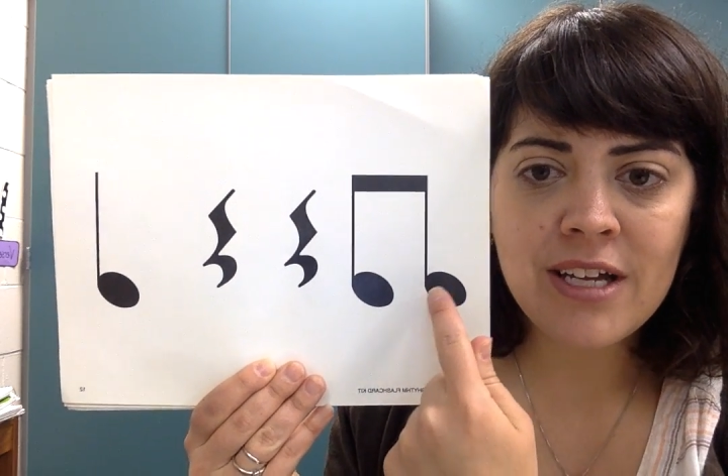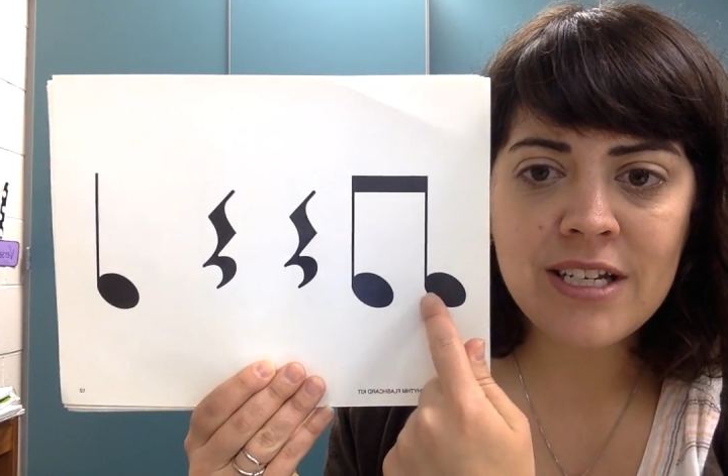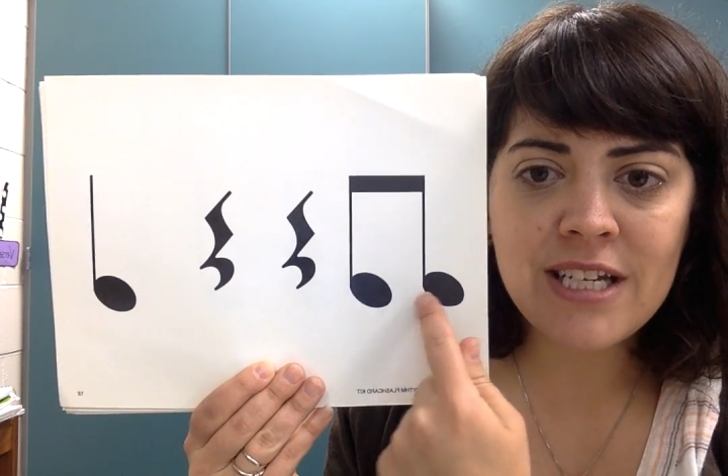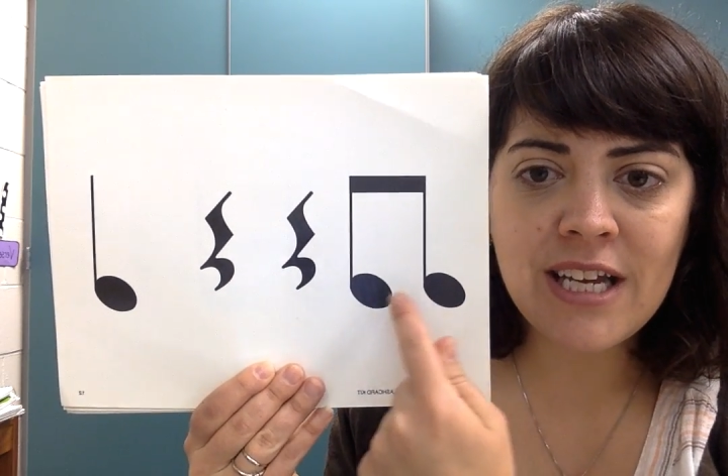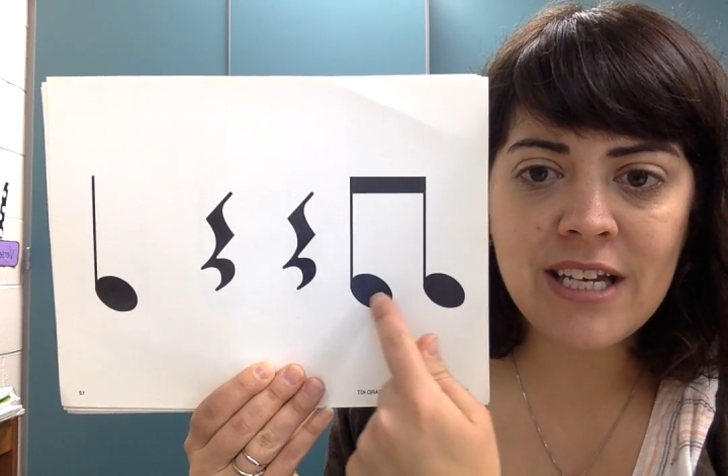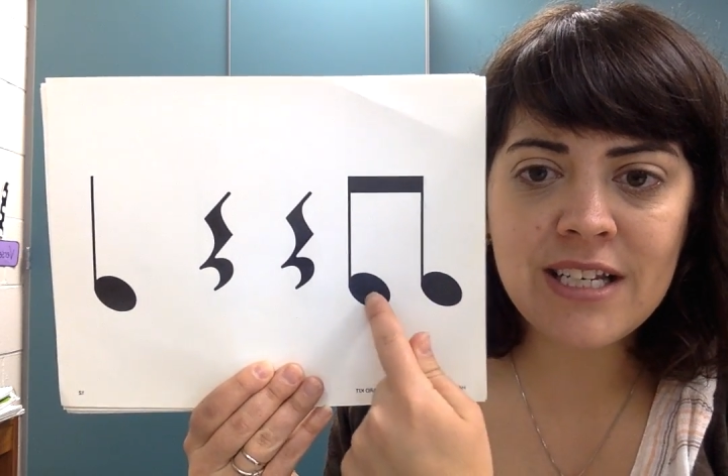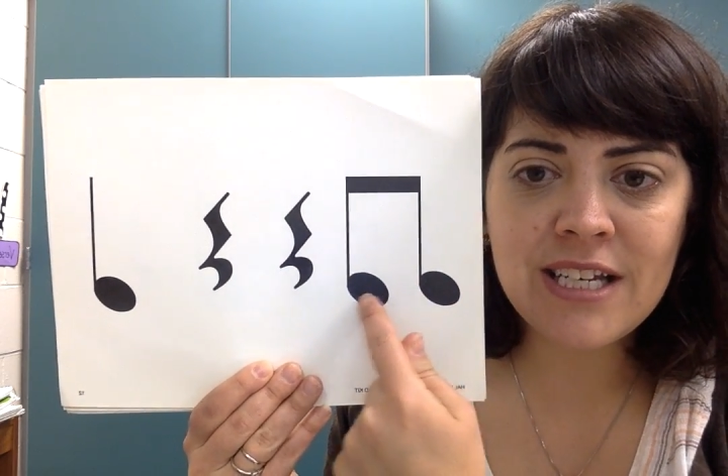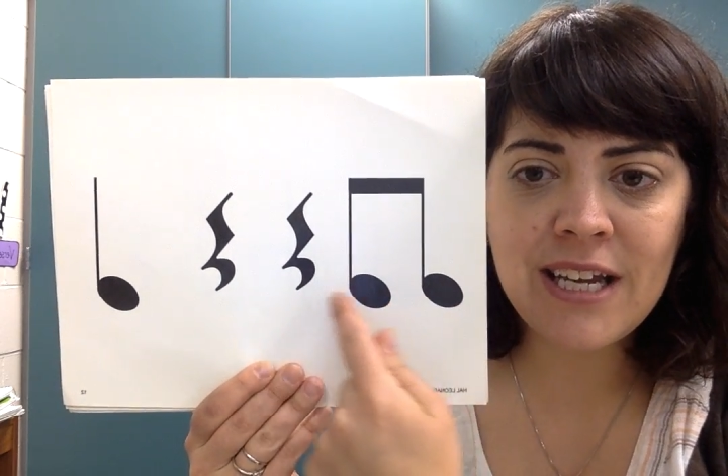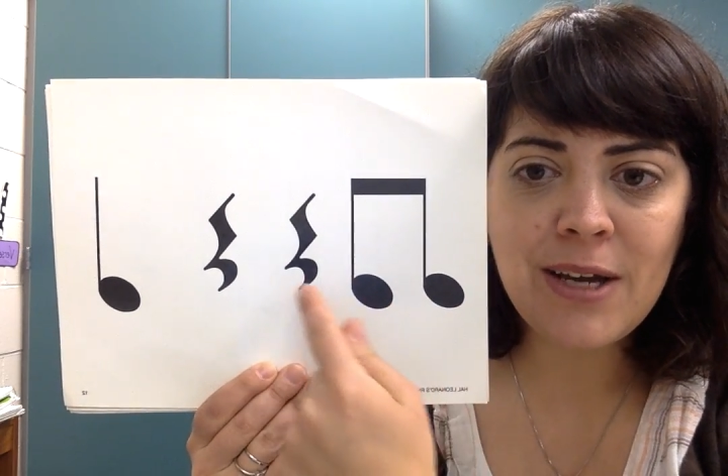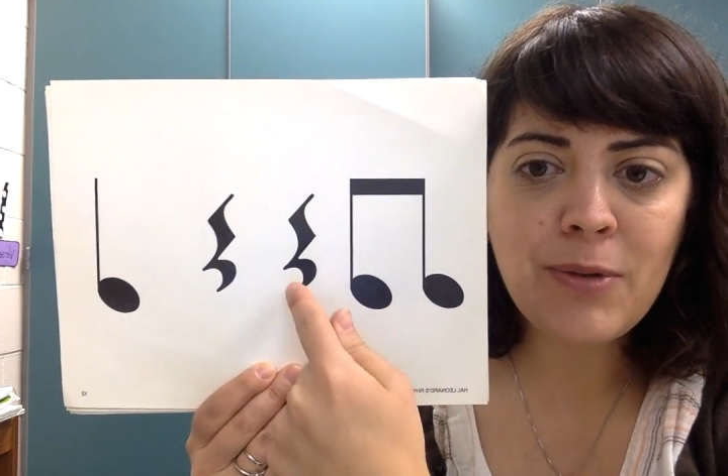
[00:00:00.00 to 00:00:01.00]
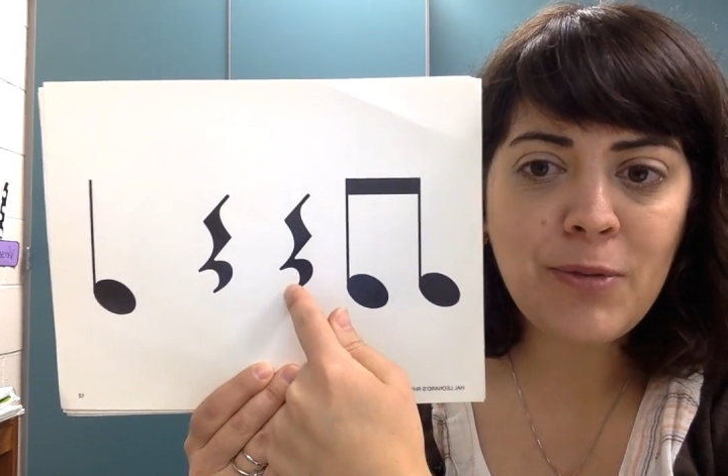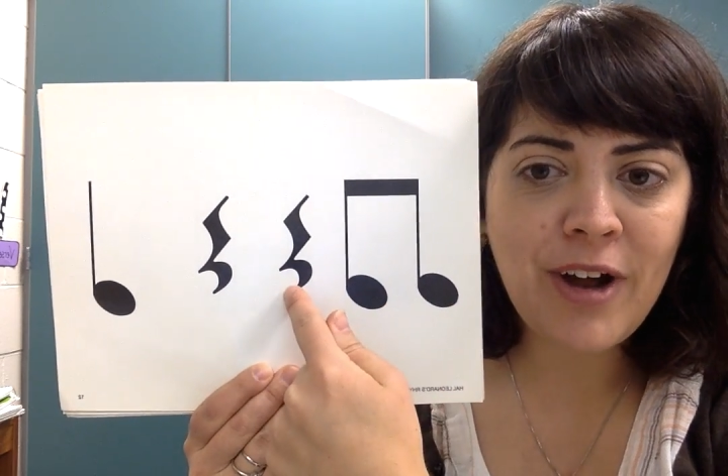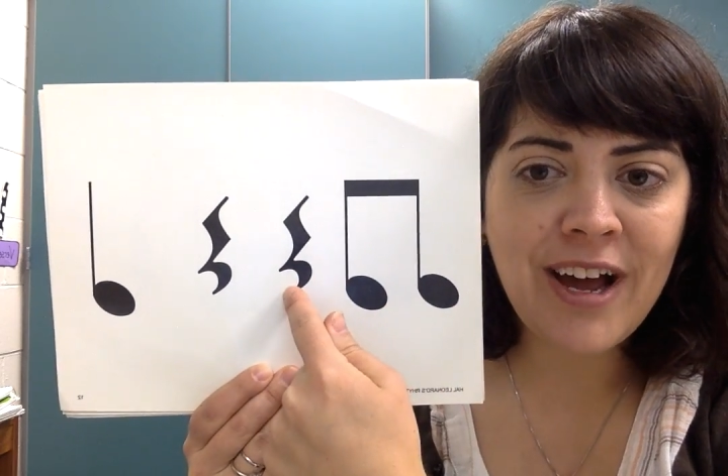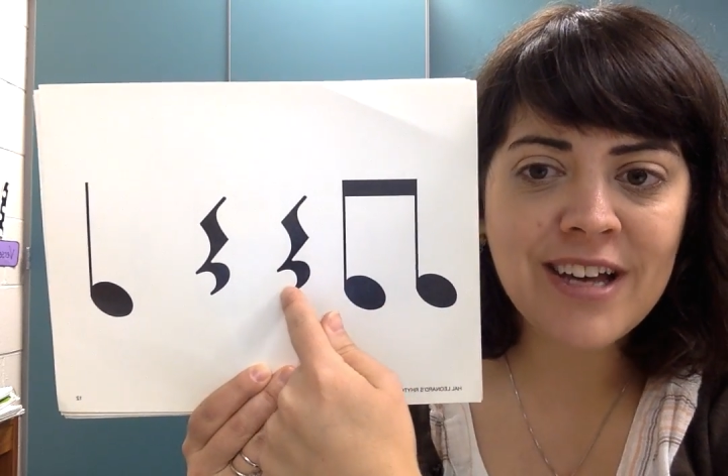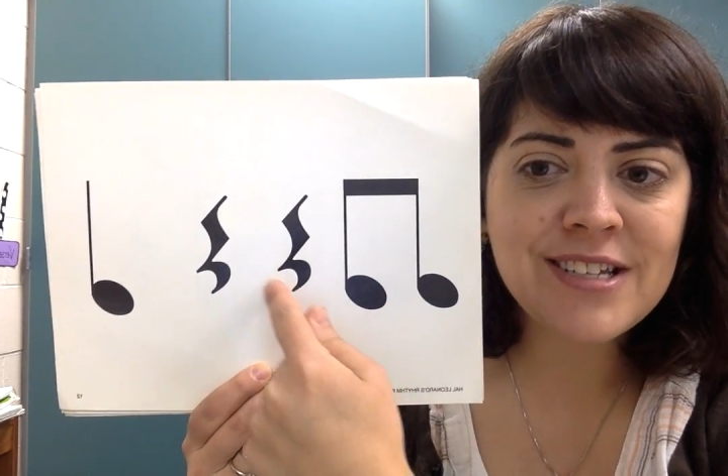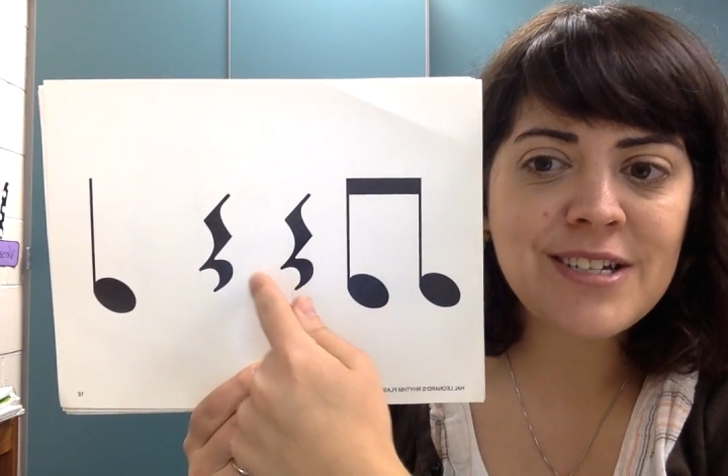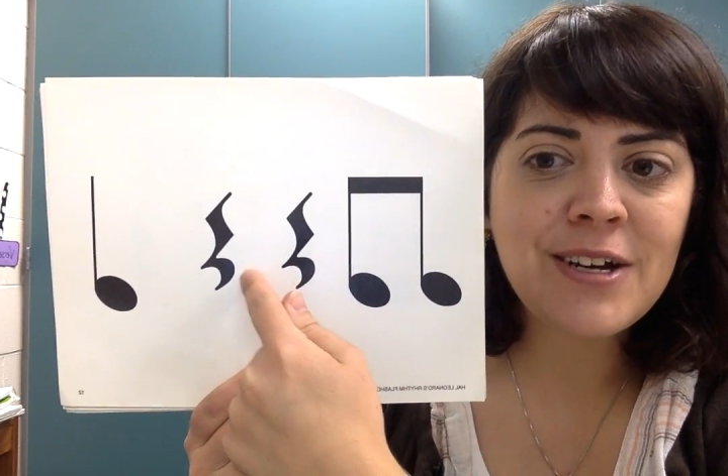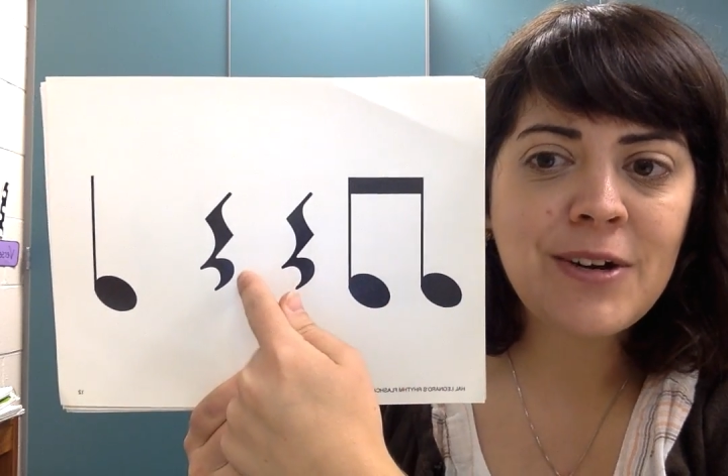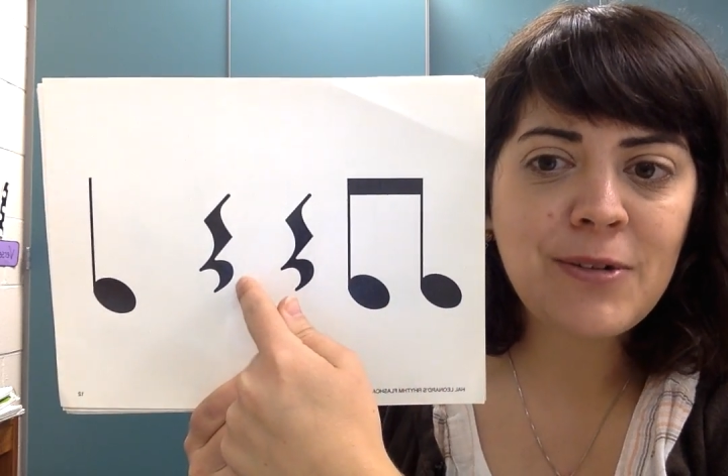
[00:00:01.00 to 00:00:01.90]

titi, rest,